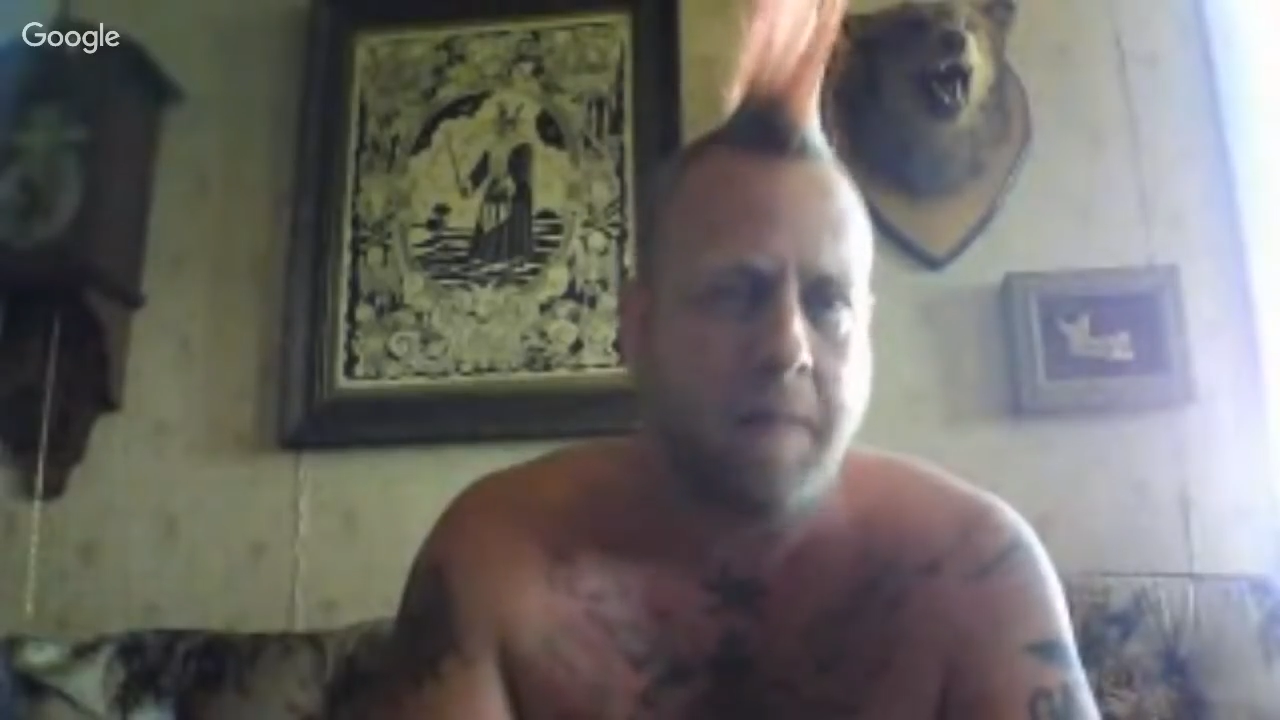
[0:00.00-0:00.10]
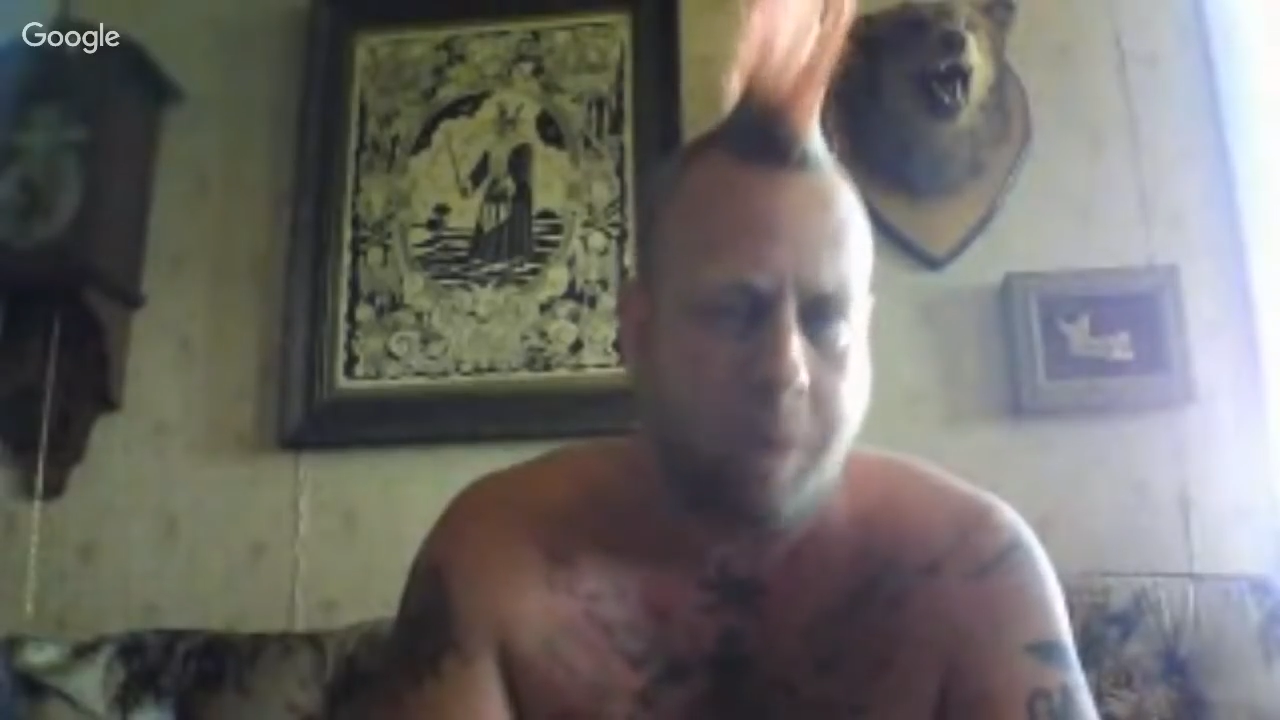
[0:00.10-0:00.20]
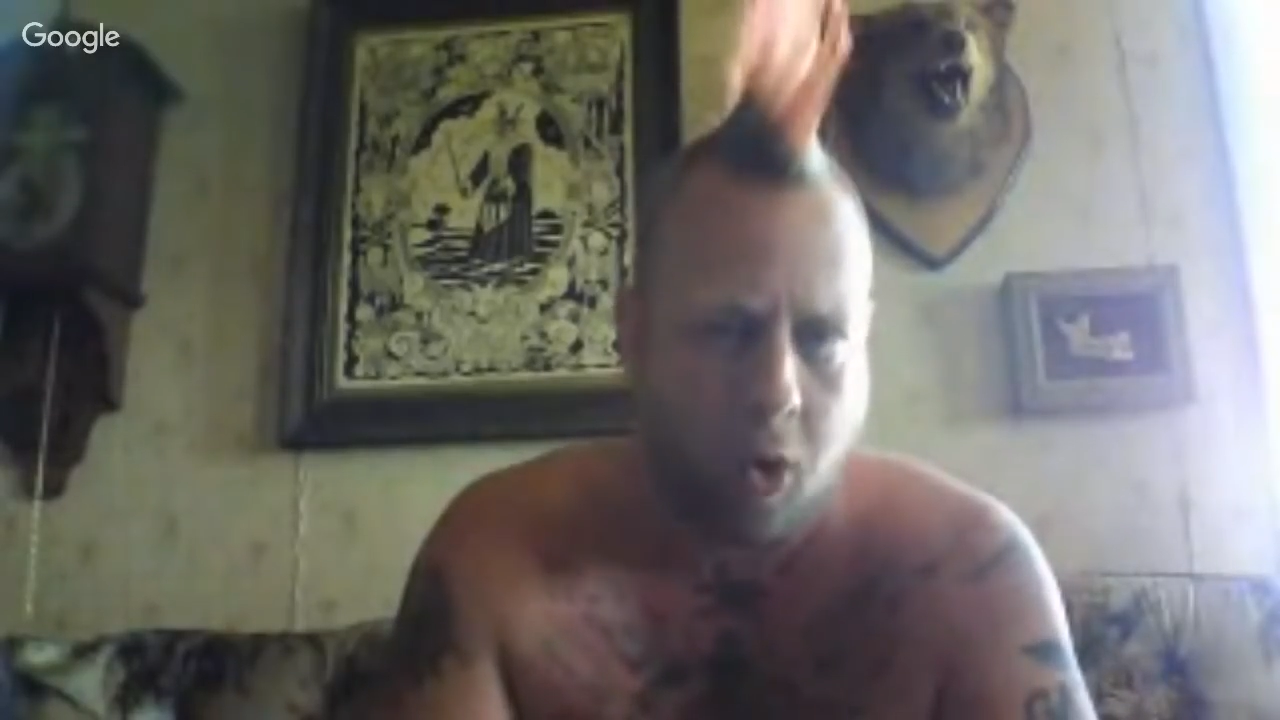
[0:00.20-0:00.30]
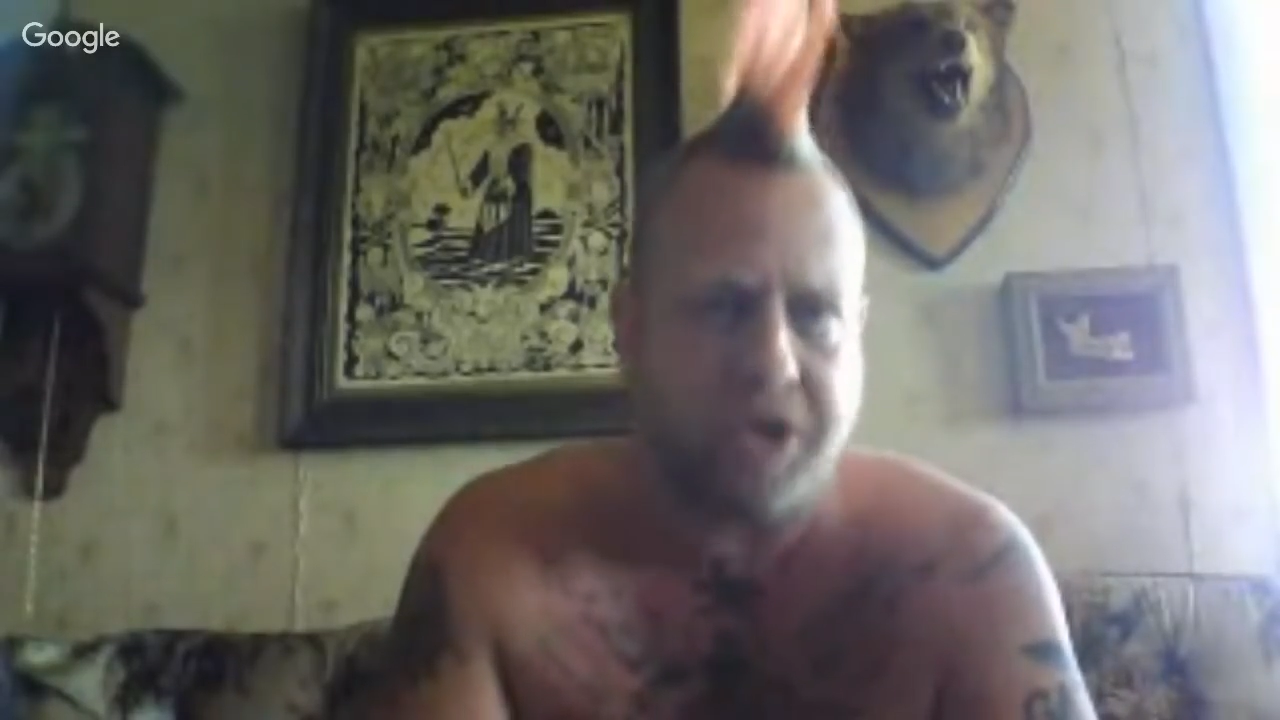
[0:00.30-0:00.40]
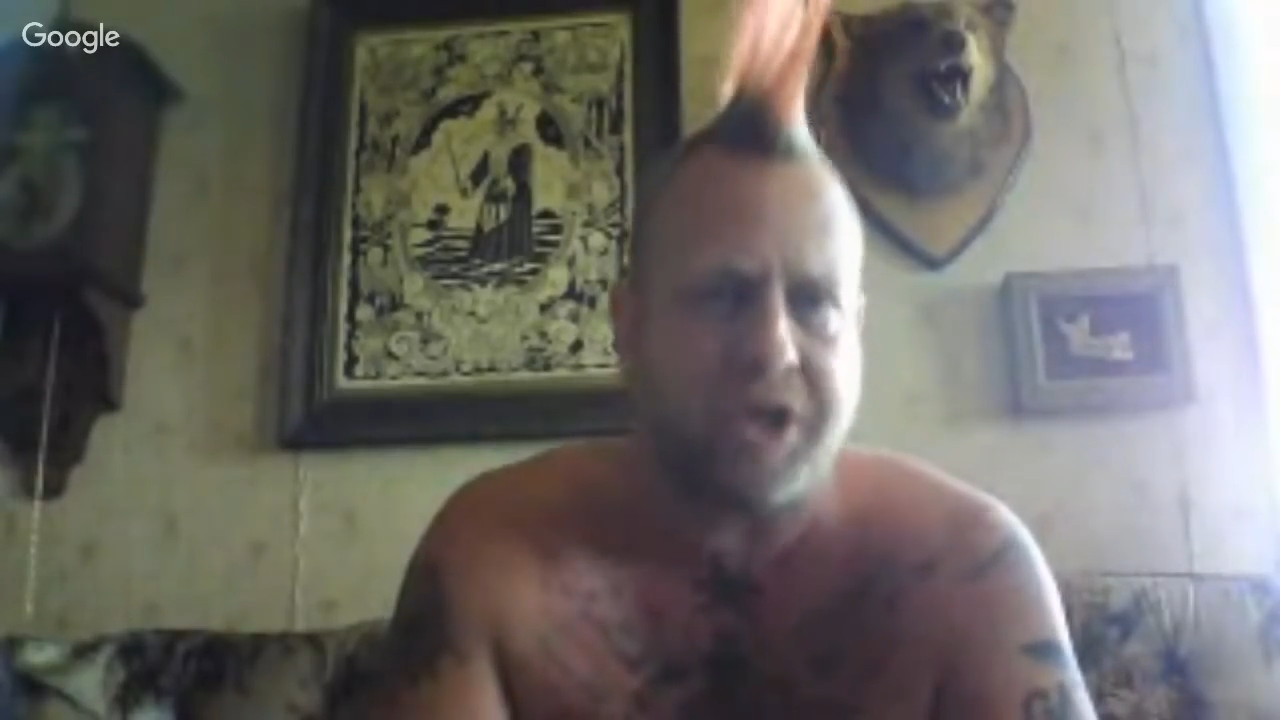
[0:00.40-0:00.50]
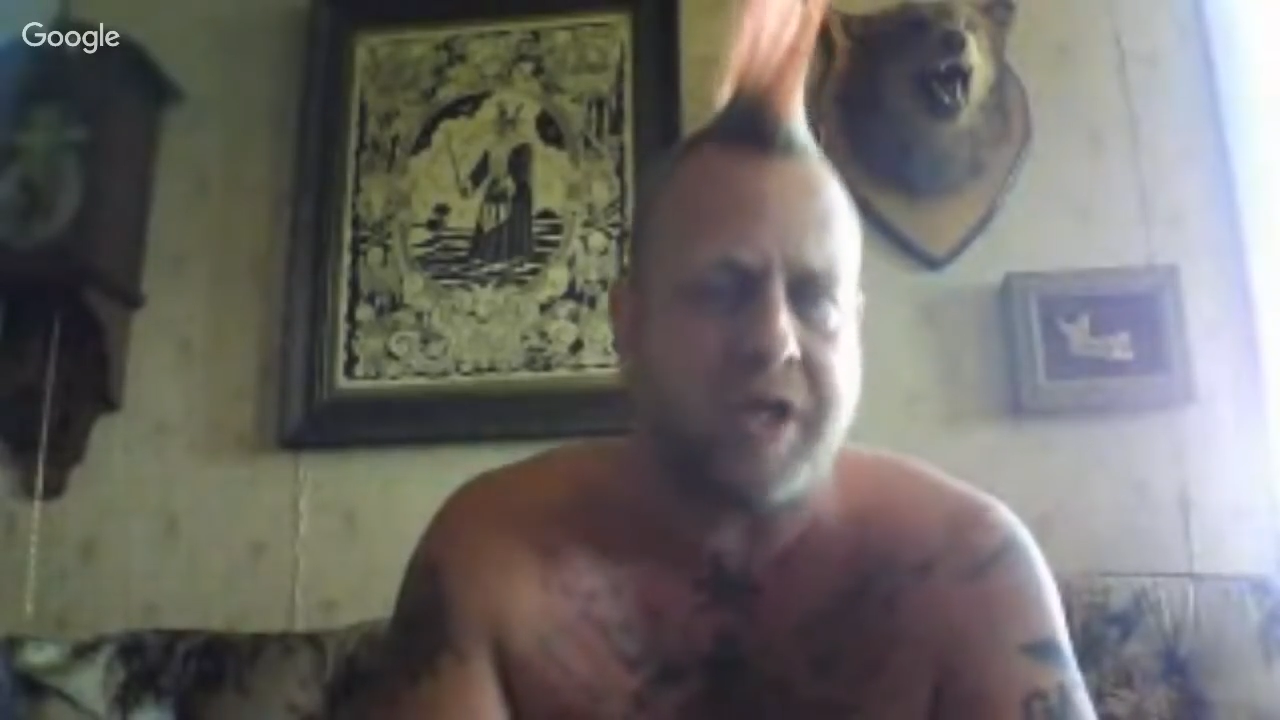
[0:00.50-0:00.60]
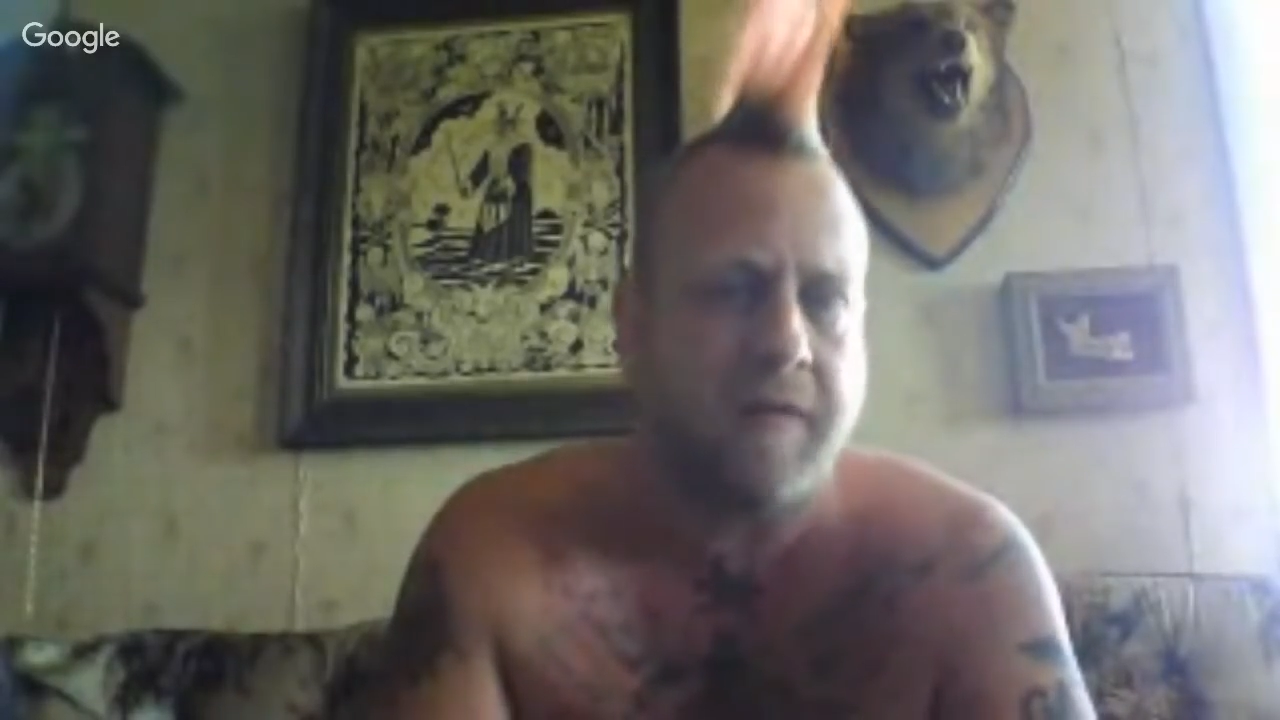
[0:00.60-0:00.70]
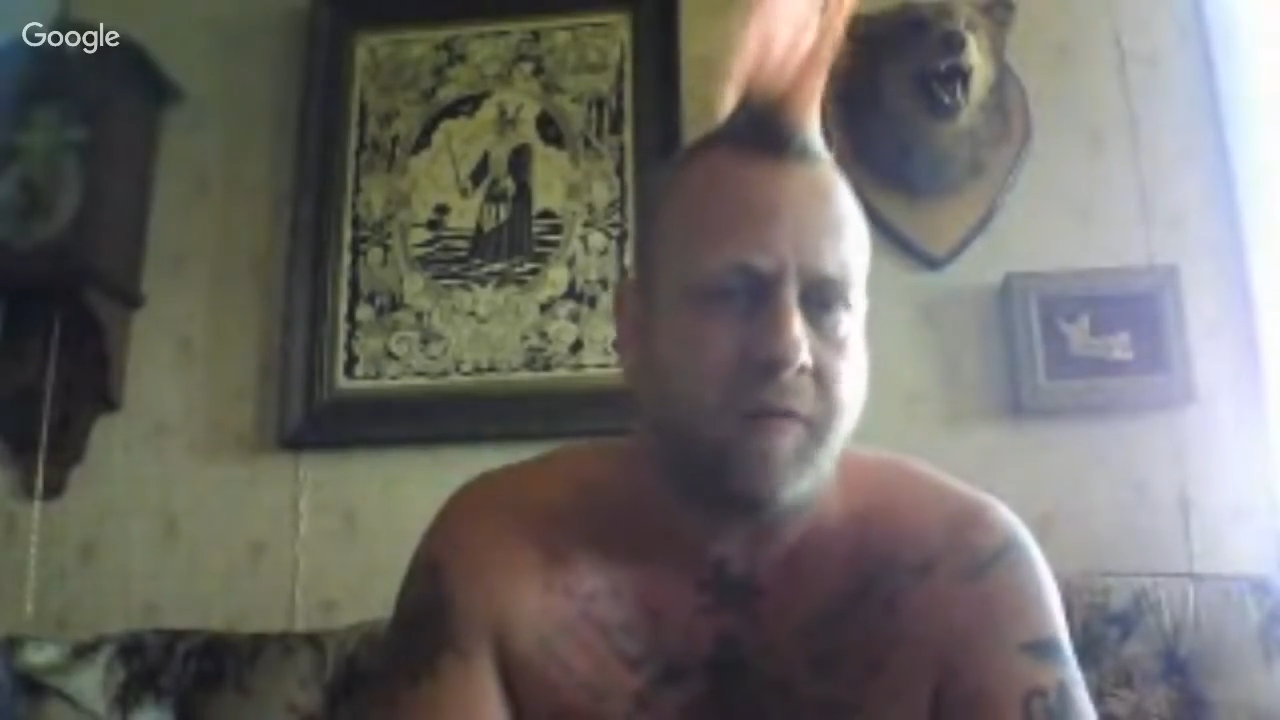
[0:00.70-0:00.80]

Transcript: portion of